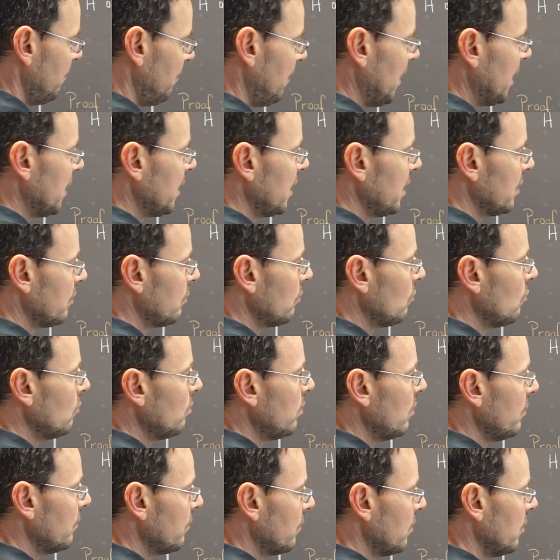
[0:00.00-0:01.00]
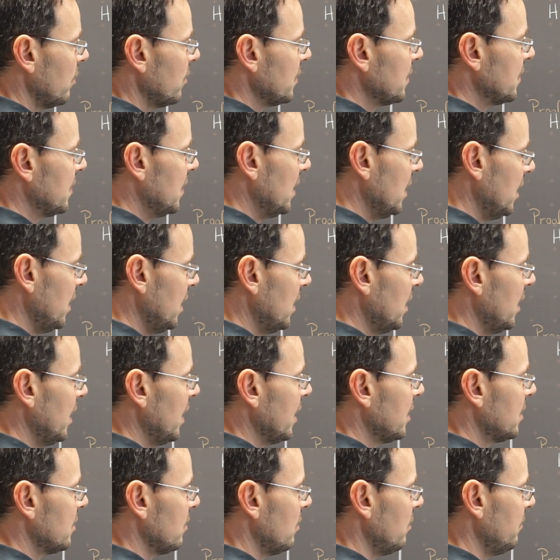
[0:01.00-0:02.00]
finite group, of course, the
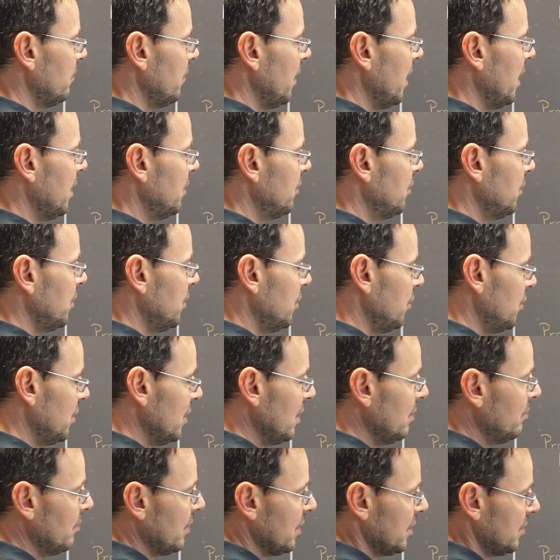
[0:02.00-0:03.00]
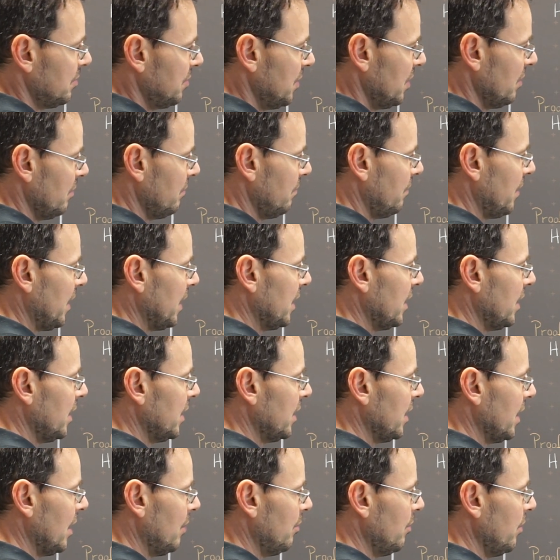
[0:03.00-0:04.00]
index of H in G must be a
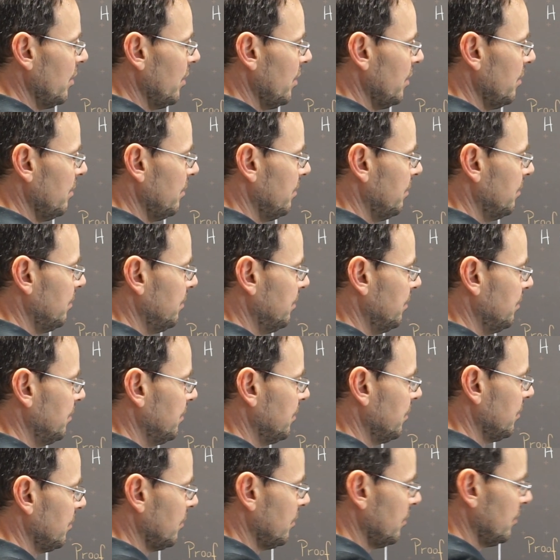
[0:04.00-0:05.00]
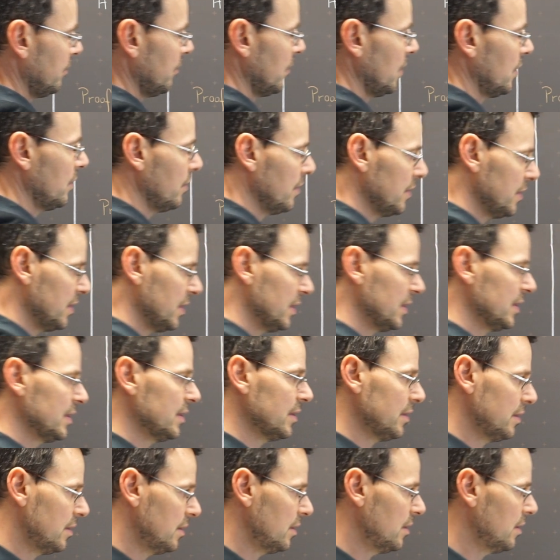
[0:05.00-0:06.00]
finite number, because
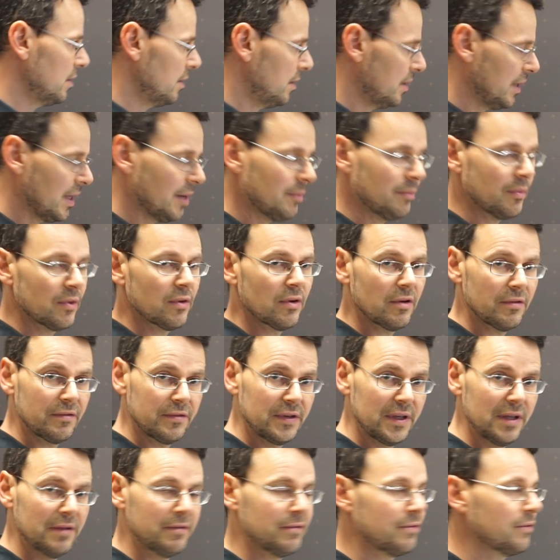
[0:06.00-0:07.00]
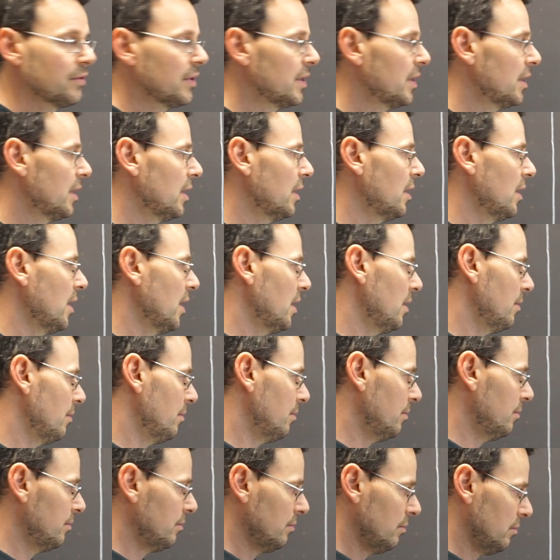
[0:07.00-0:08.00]
it's the number of different
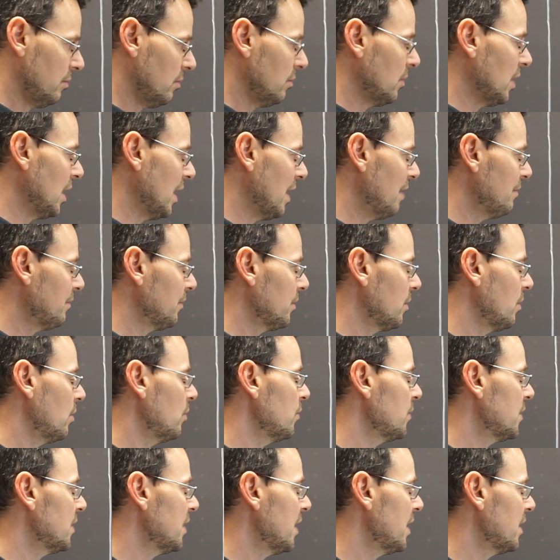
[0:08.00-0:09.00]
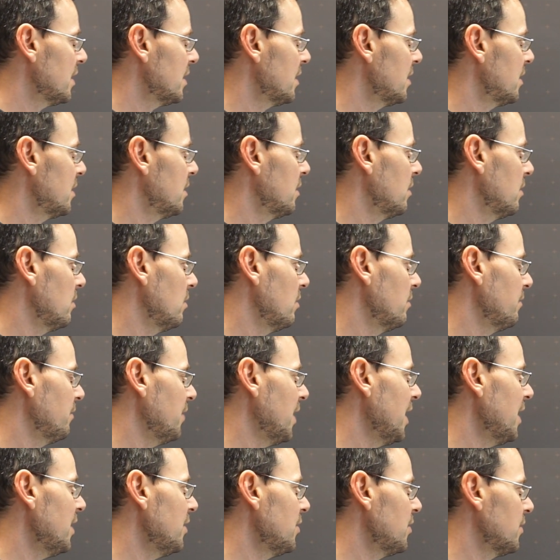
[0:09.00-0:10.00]
left cosets of
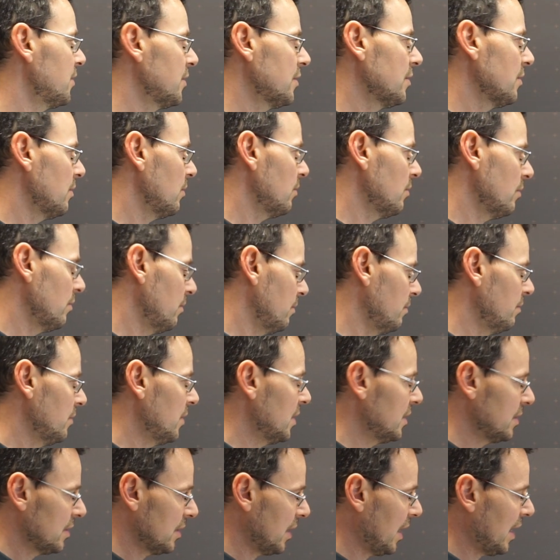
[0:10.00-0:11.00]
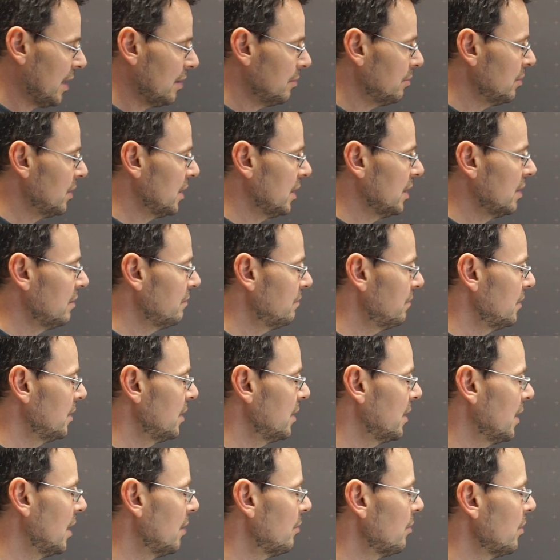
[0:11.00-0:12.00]
H, so this can't be an
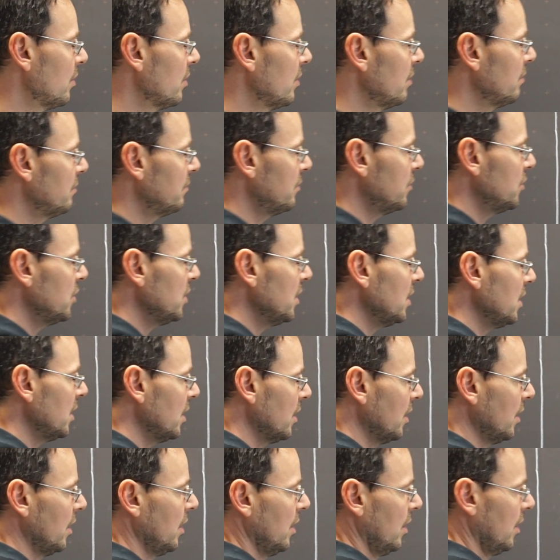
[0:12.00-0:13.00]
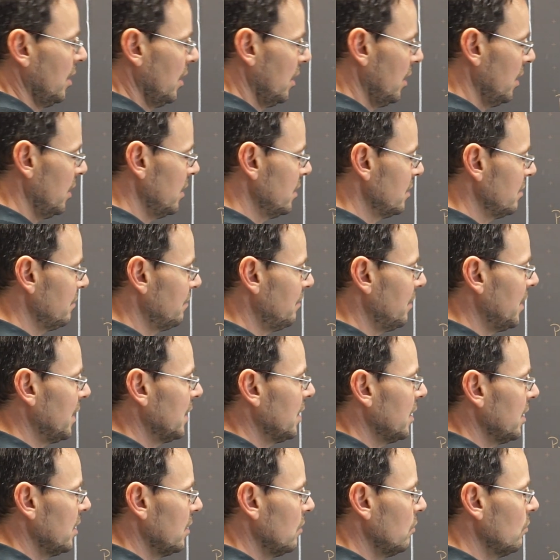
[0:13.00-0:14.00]
infinite number if G is a
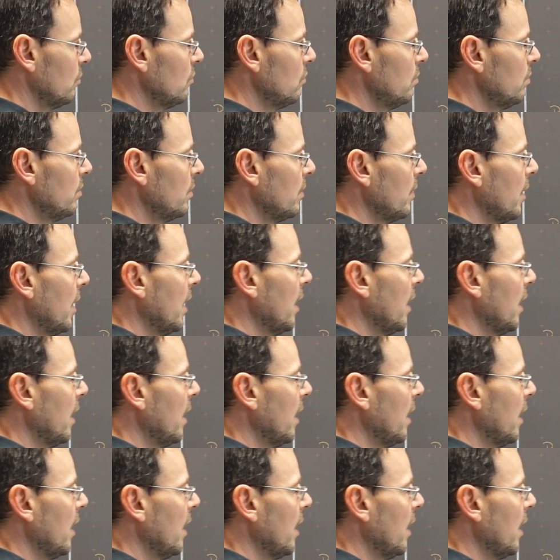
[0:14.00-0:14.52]
finite group.